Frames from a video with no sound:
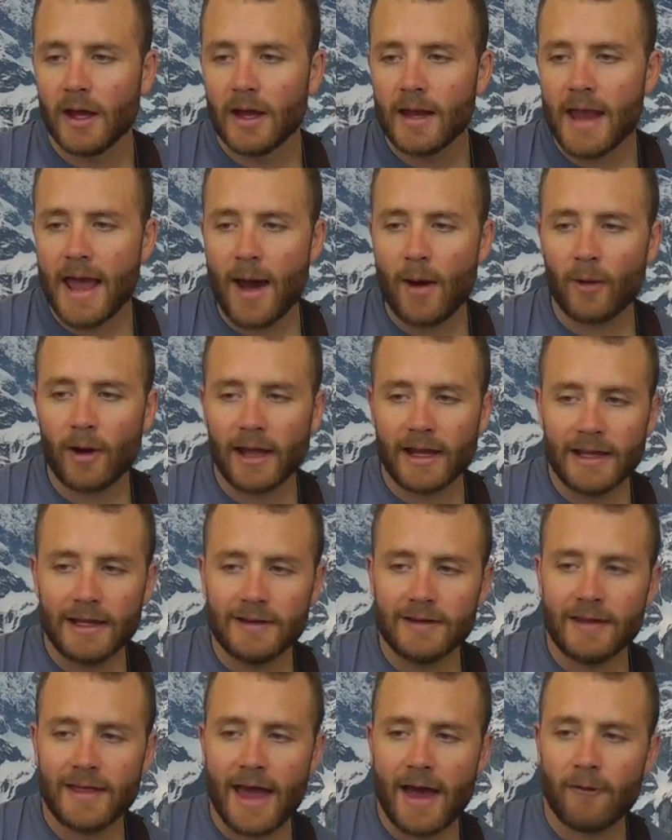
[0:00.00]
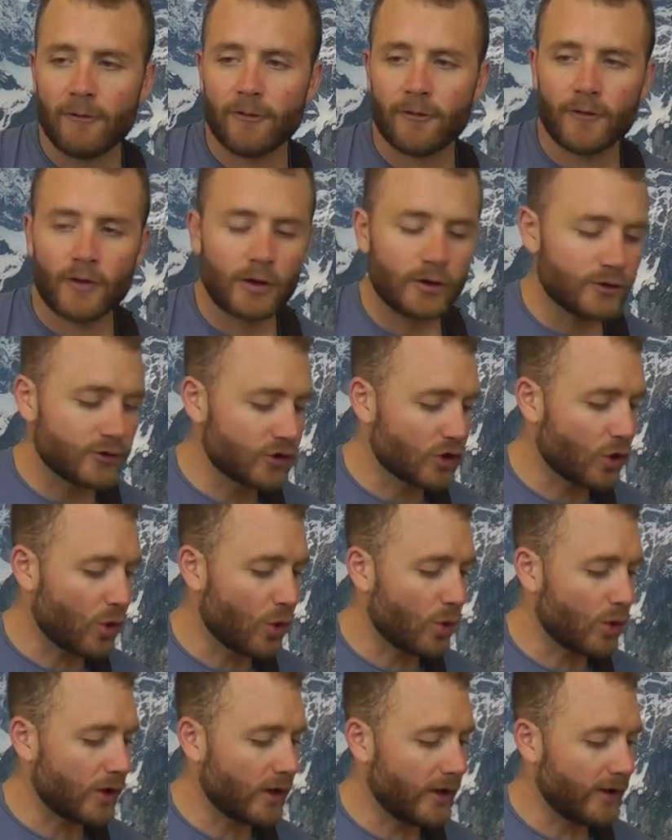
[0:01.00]
Now when I get to that first
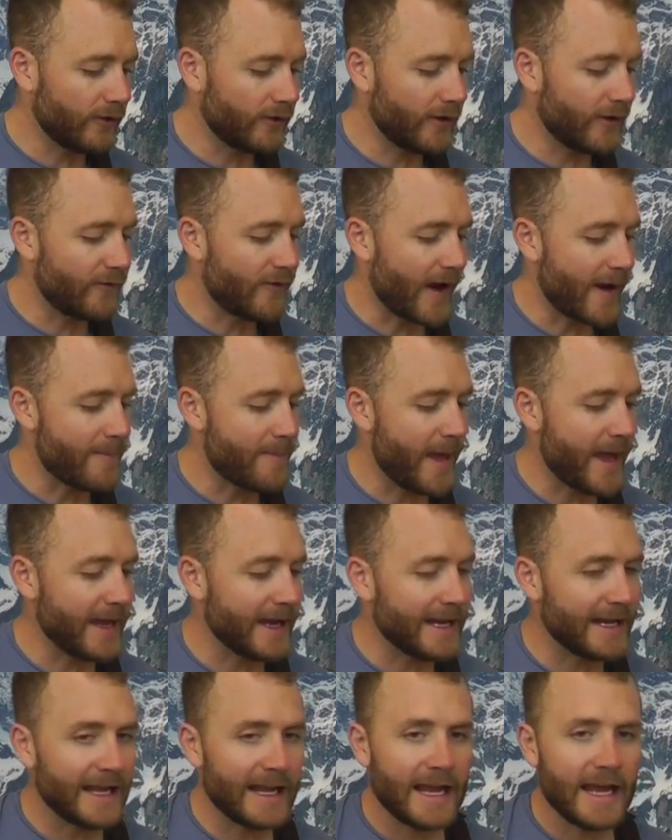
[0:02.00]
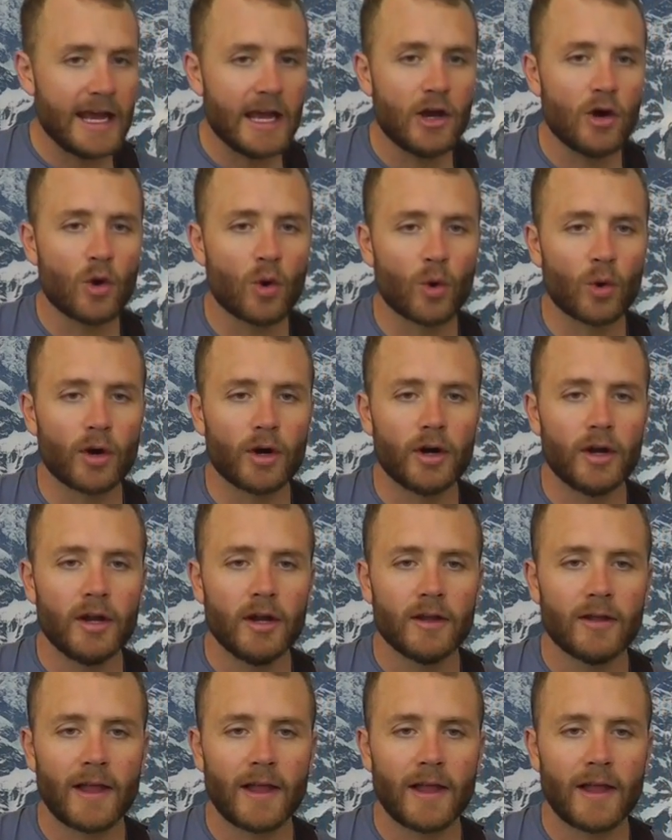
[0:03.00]
chorus, if I make an E chord,